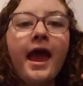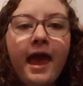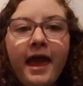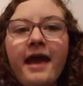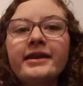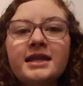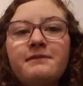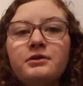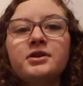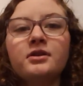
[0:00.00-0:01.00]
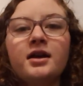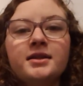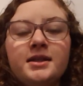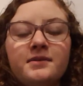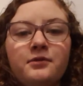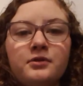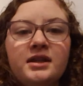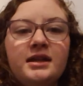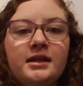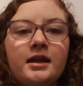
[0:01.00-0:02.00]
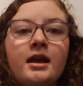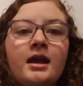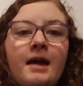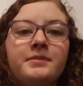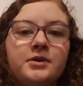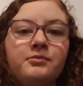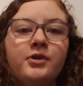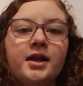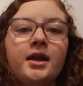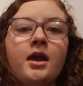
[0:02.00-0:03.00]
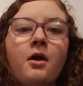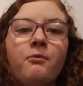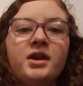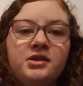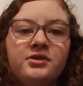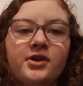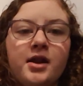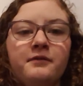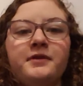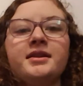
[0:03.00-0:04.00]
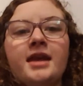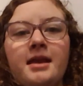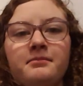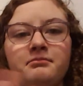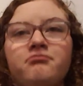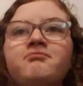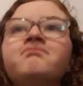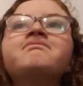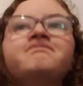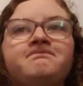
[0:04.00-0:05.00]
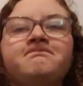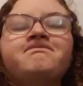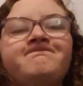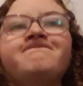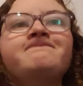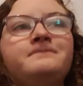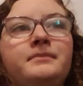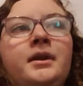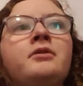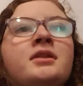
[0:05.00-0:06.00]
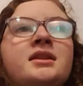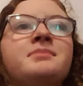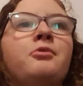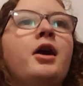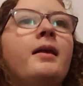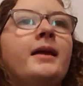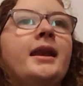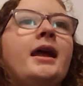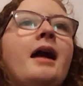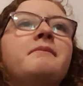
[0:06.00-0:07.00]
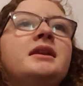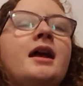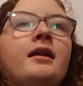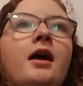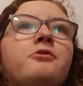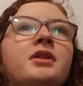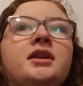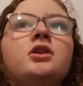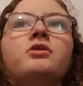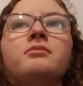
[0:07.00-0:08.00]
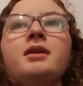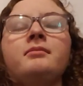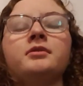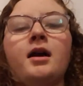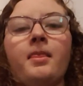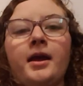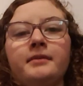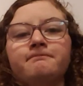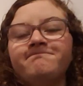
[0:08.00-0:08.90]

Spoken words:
And if you saw season 14, episode 1, what you thought of it, and you can spoil it. I mean, I already know the main plot line.